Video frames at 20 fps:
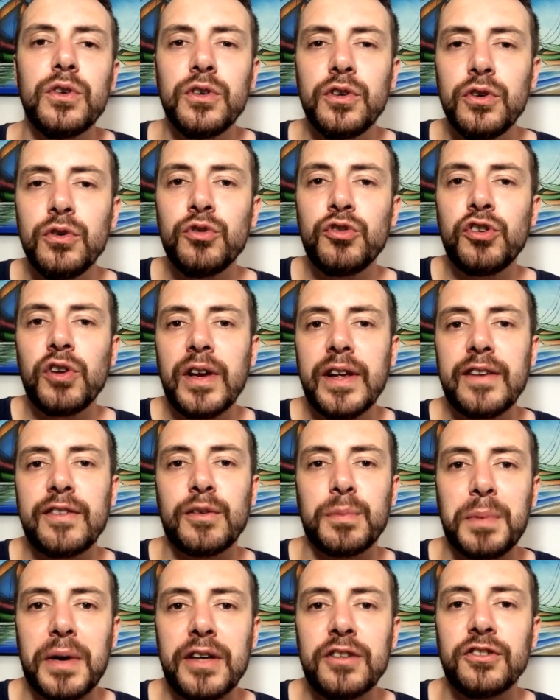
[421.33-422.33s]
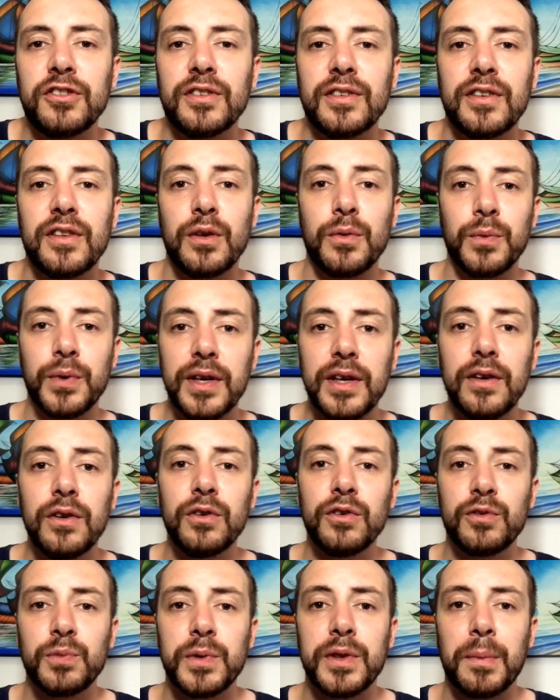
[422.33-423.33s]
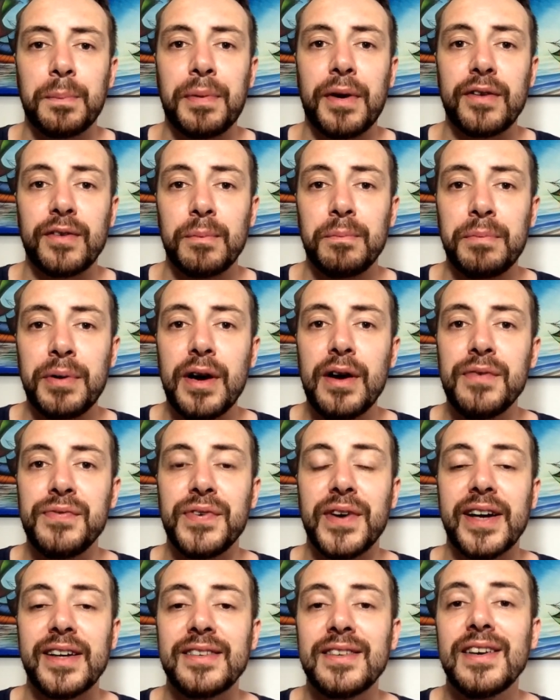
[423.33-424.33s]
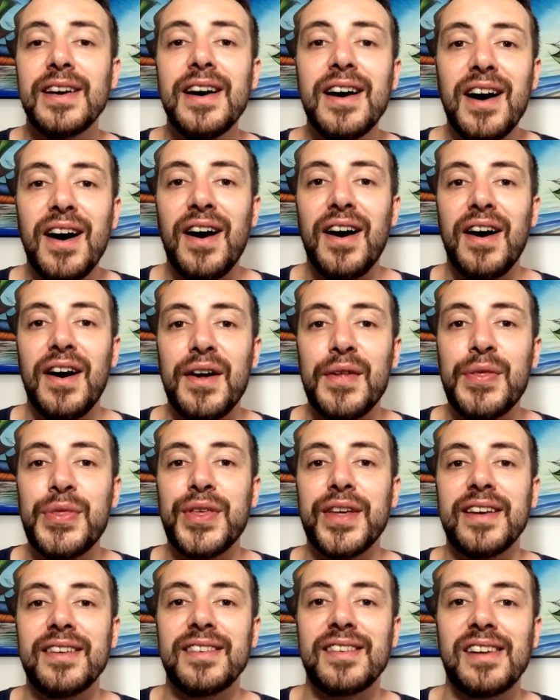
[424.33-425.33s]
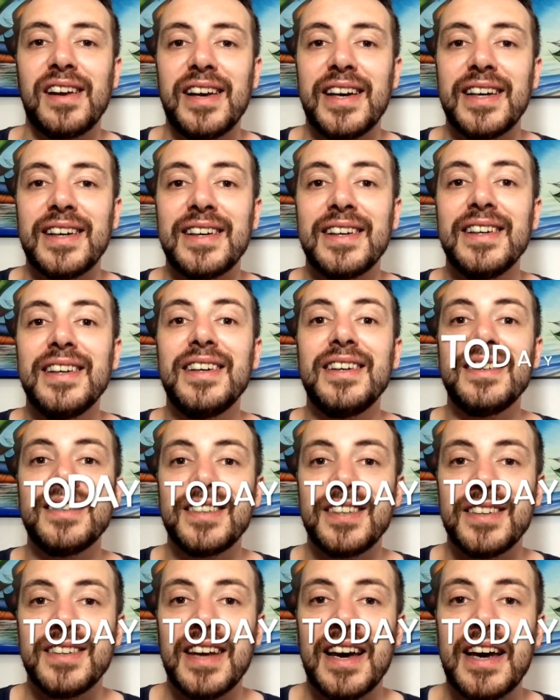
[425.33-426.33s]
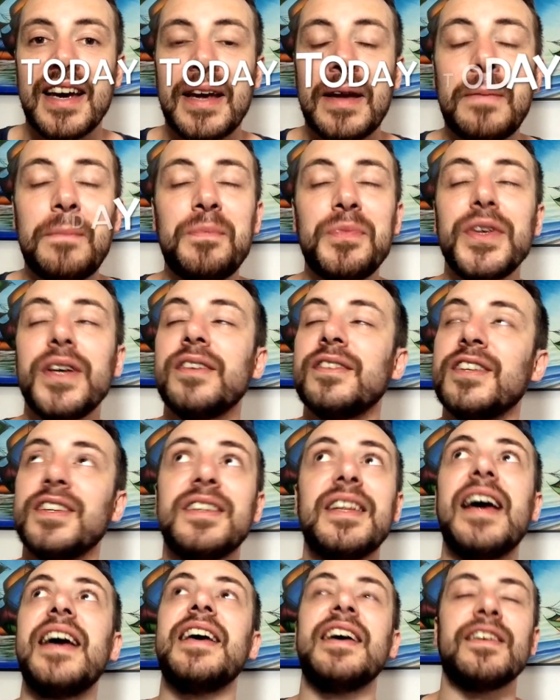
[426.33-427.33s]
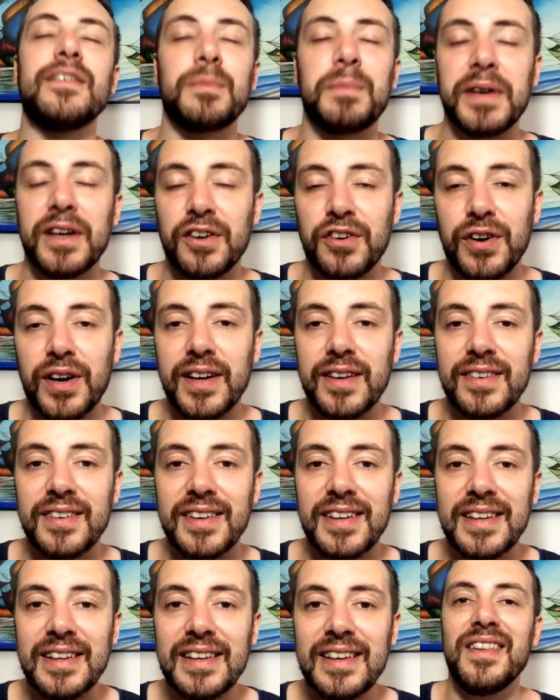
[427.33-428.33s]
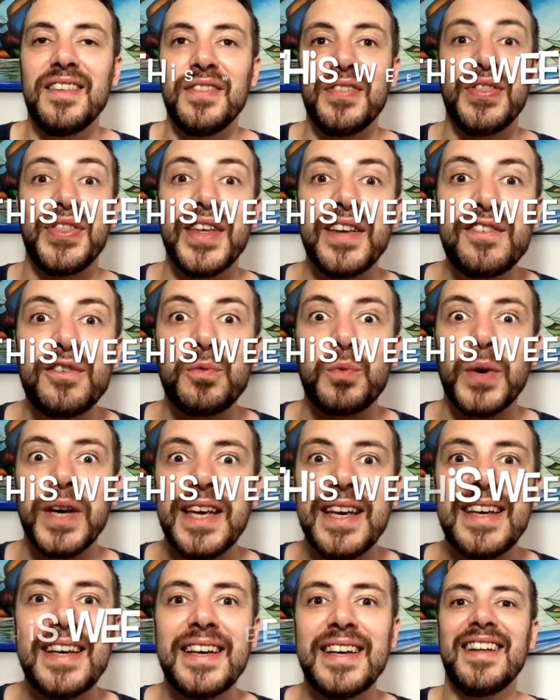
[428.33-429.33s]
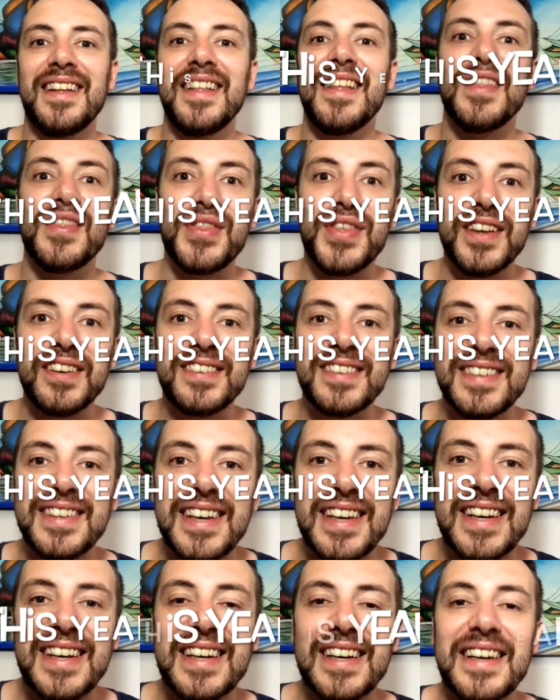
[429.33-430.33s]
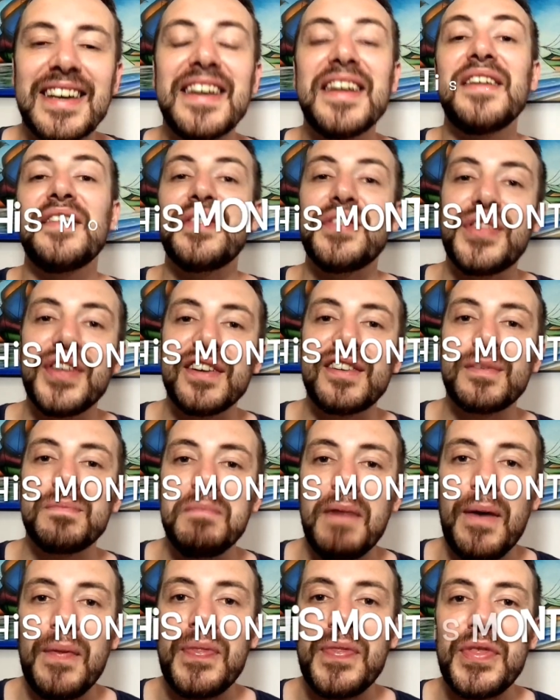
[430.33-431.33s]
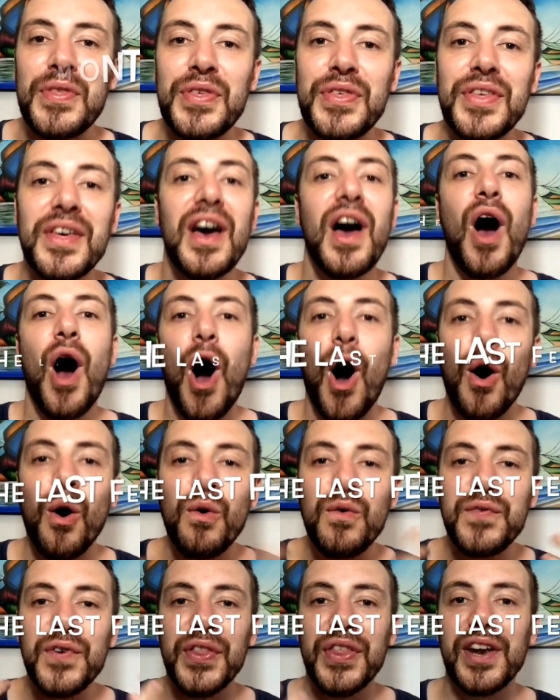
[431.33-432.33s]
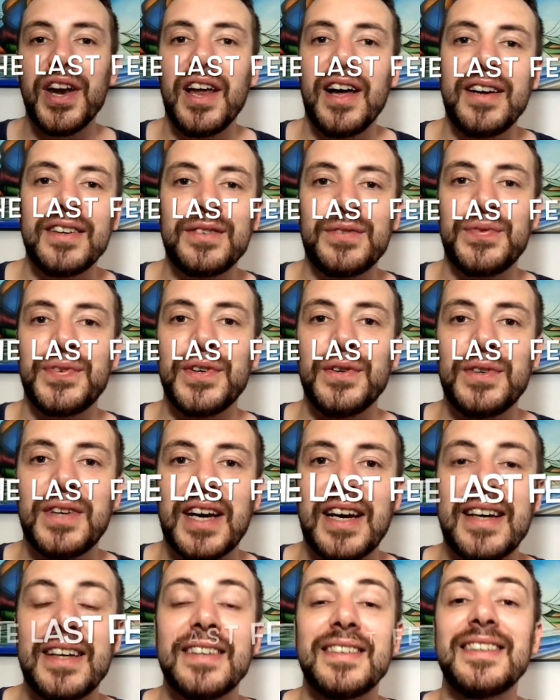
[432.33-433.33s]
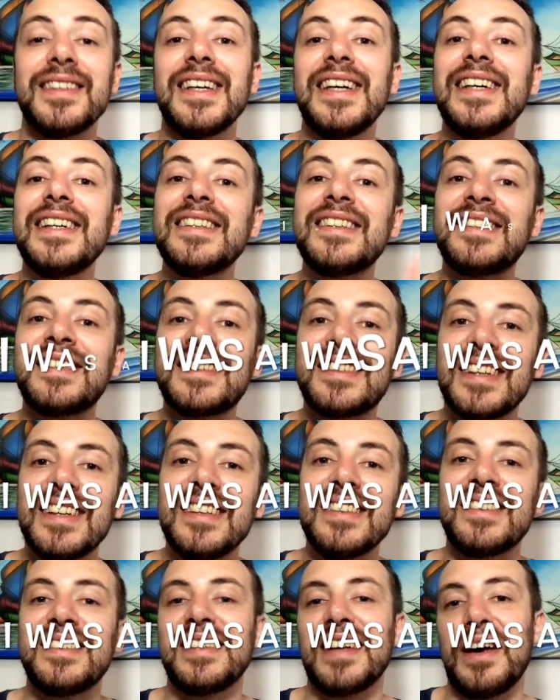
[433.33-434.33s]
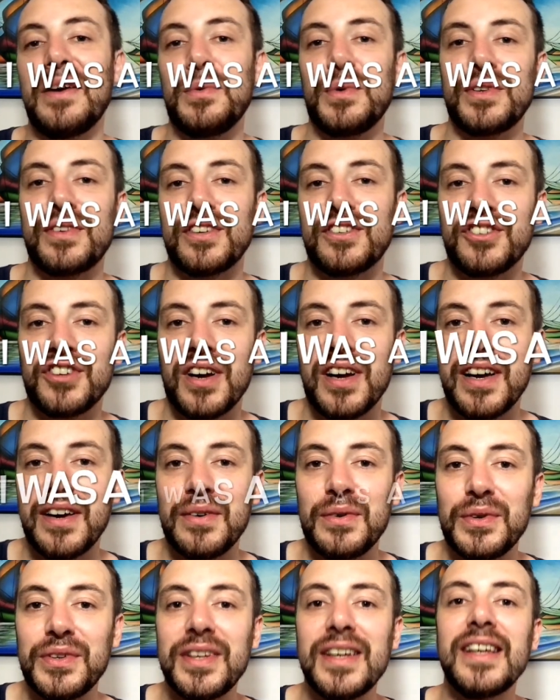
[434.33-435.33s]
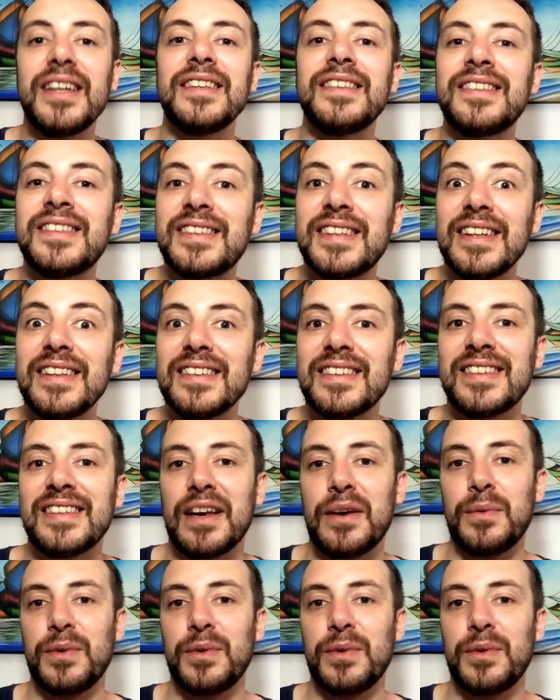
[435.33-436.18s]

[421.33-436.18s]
usual expressions that we use with the present perfect are things like today has been crazy, this week, this year, this month, over the last few days, since I was a child. So since